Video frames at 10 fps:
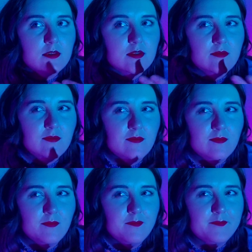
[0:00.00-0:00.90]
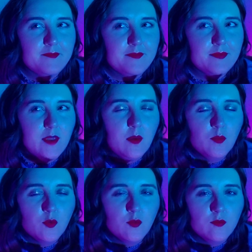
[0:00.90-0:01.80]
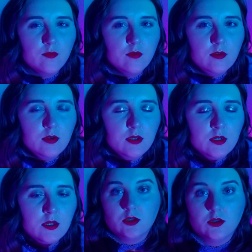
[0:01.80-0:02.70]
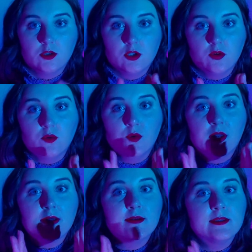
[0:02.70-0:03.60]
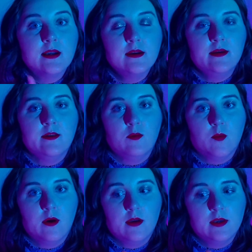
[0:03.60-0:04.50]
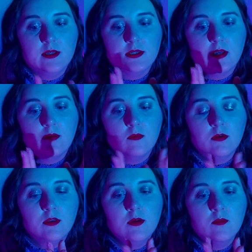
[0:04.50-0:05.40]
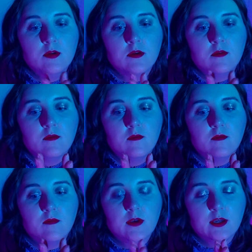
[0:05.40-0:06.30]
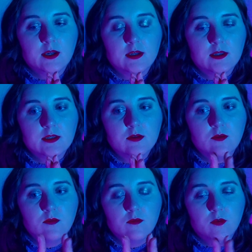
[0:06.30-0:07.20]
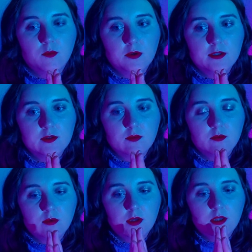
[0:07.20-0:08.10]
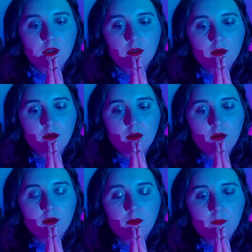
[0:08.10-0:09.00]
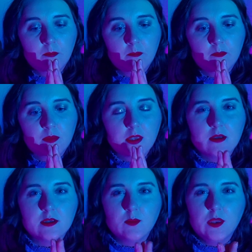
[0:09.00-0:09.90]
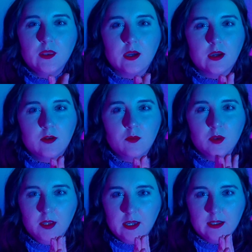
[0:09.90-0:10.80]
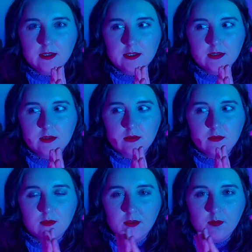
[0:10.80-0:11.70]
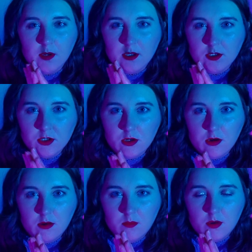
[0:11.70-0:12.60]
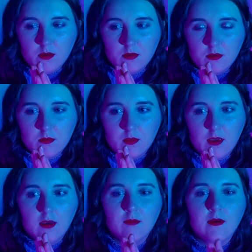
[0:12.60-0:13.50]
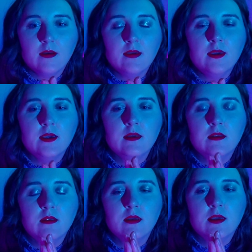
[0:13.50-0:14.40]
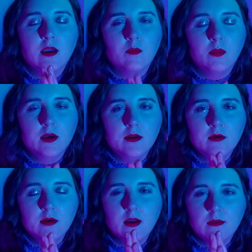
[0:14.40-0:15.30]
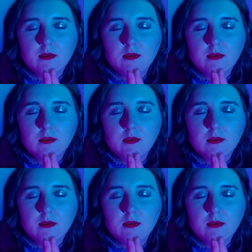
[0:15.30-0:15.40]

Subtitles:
to improve on. So anxiety wise, I really want to fix or focus on something that kind of relates with my job. Like, if I can get better at